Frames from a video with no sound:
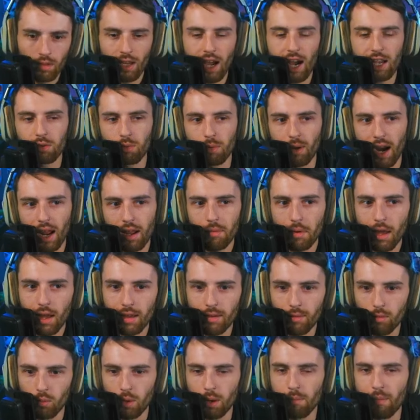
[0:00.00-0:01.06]
Guys,
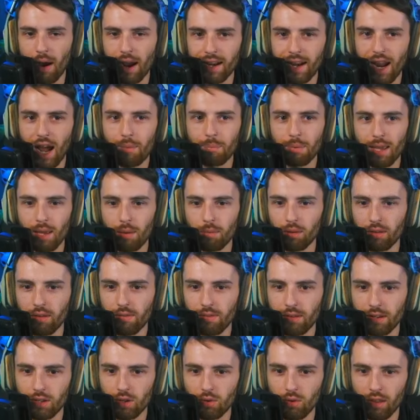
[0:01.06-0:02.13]
we might not be able to
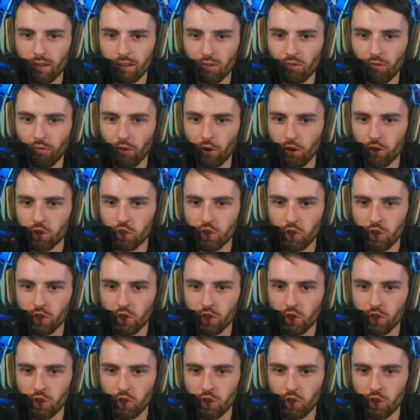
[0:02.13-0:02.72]
even do this first